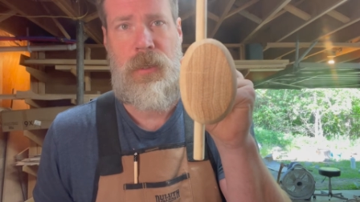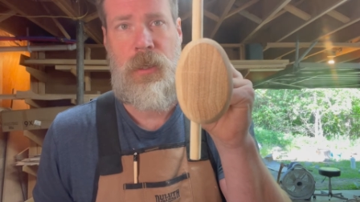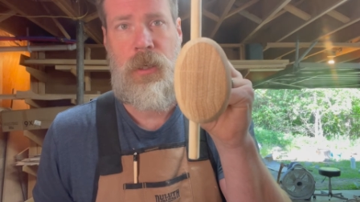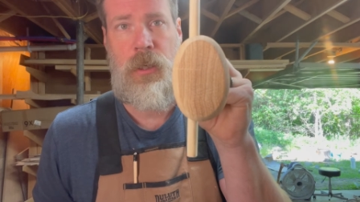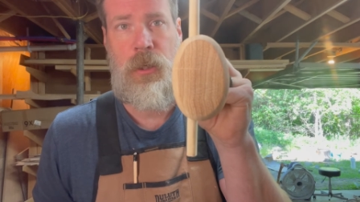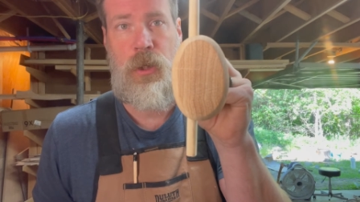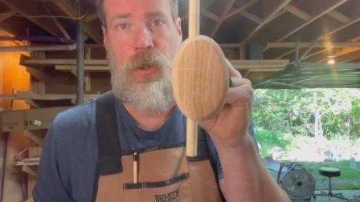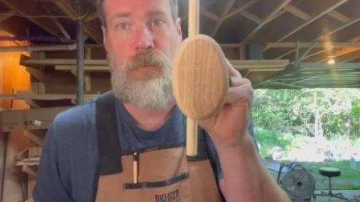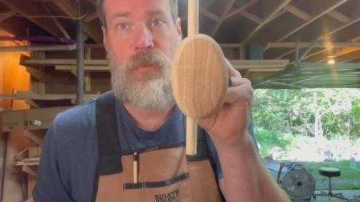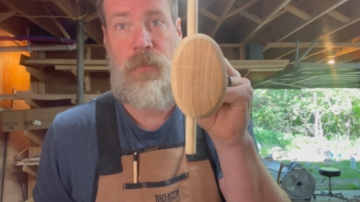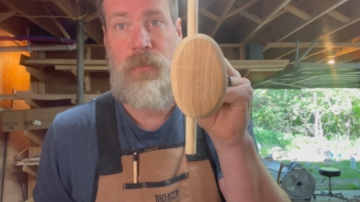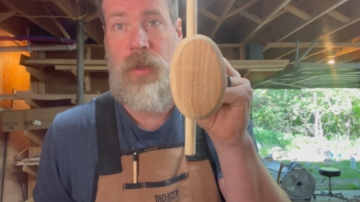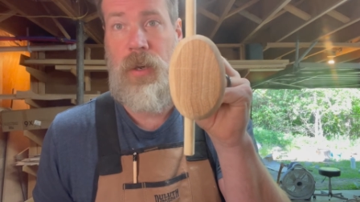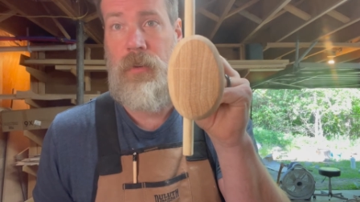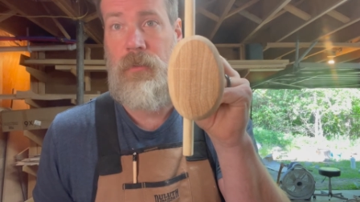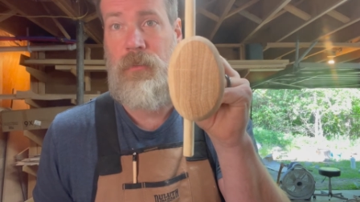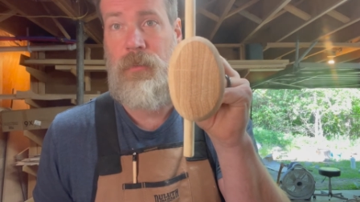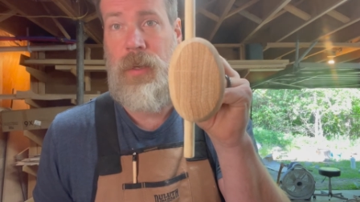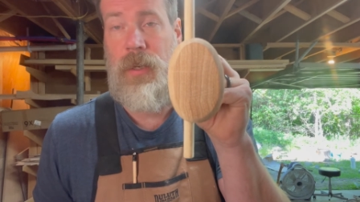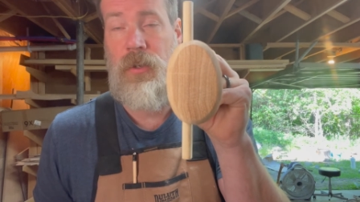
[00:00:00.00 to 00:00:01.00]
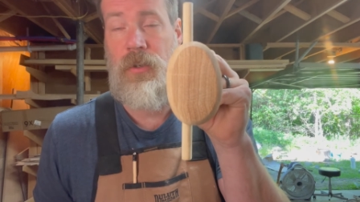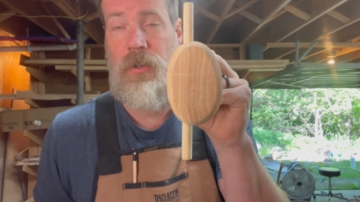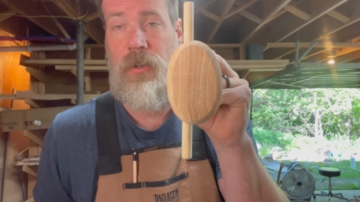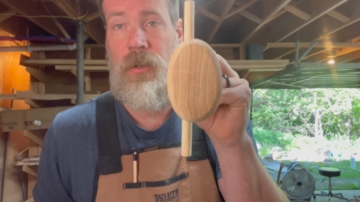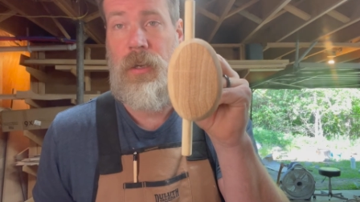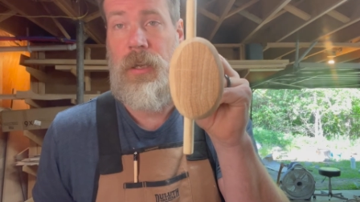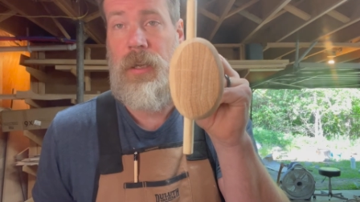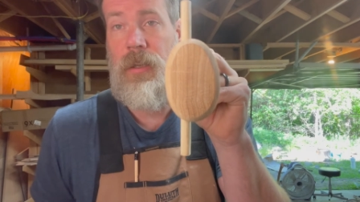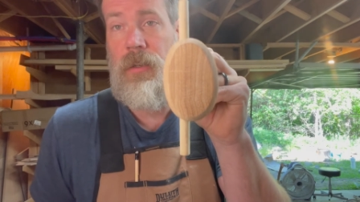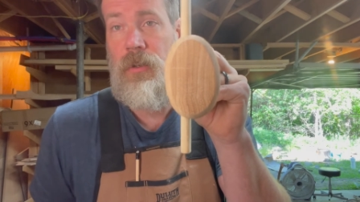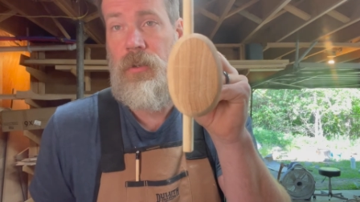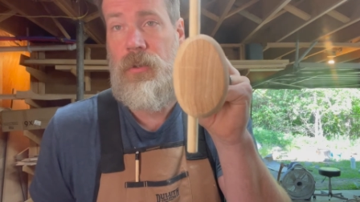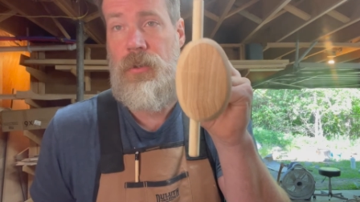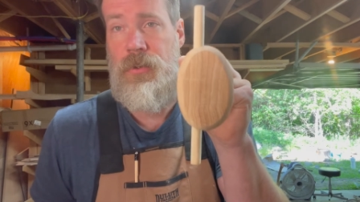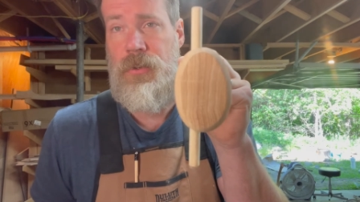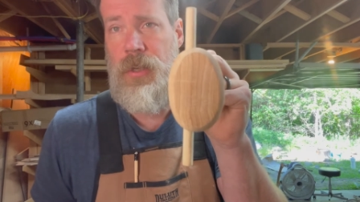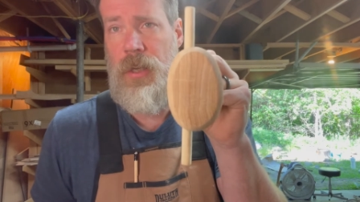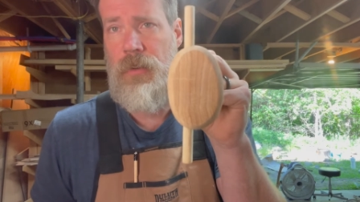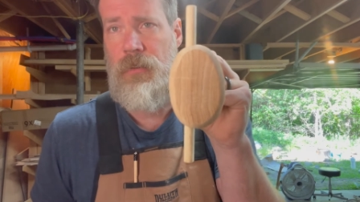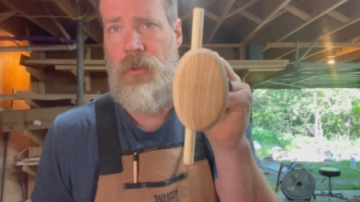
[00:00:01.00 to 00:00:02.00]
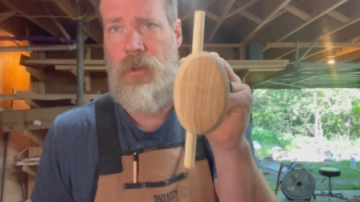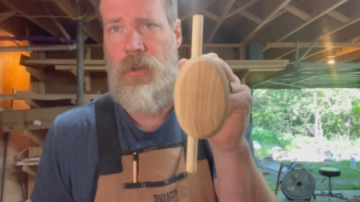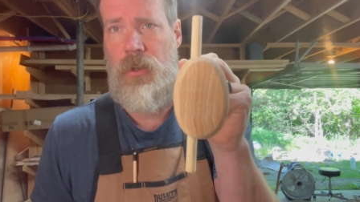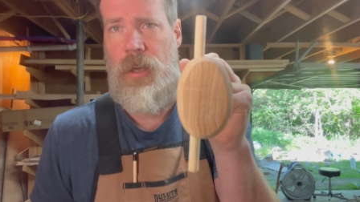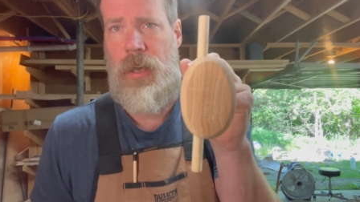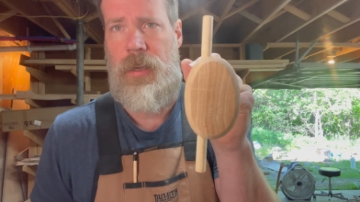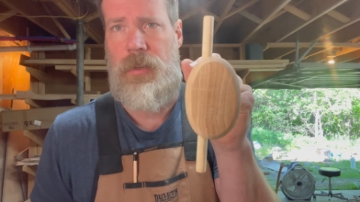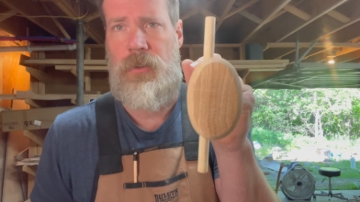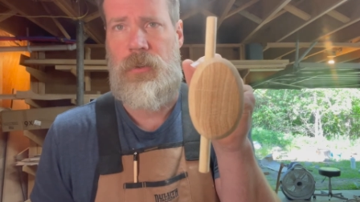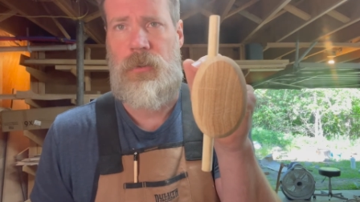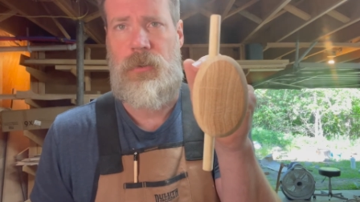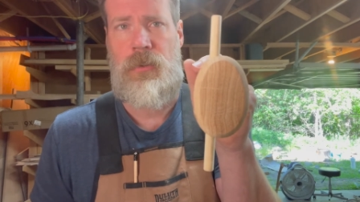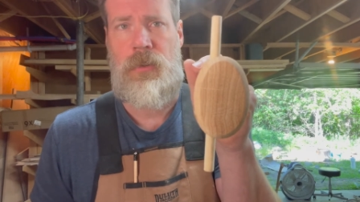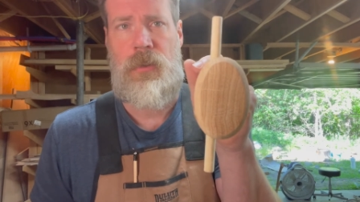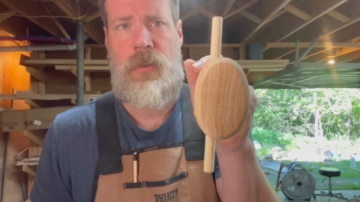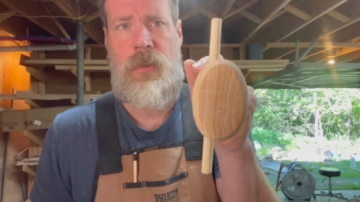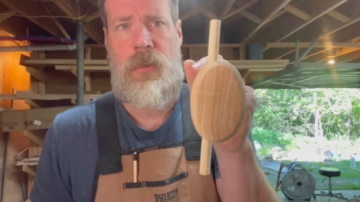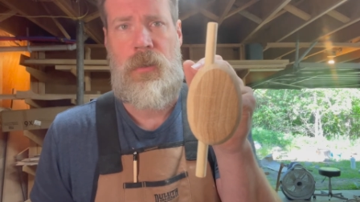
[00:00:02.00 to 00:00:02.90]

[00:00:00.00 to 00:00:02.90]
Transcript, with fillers: a good preventive measure and you can save a good handle.